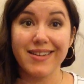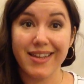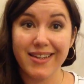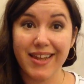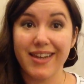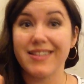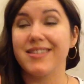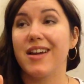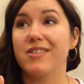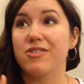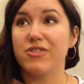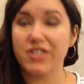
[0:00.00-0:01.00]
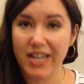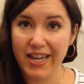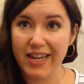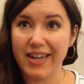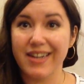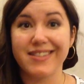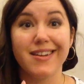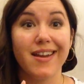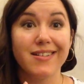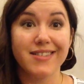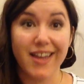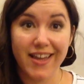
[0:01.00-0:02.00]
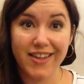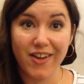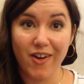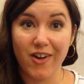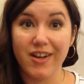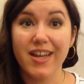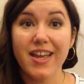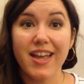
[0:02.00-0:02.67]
knit, and it's not crocheted, and it's not dyeing yarn.